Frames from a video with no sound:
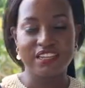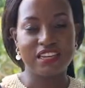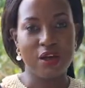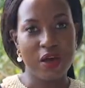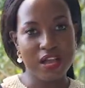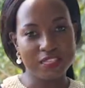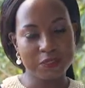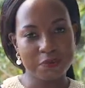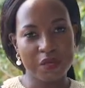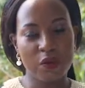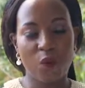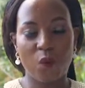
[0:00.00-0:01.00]
Now ask
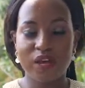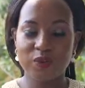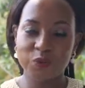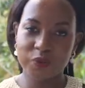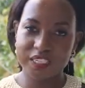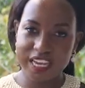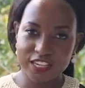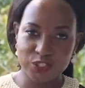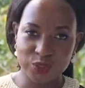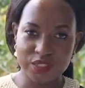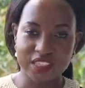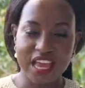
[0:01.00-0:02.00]
me, what would I
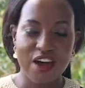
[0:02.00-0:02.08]
choose?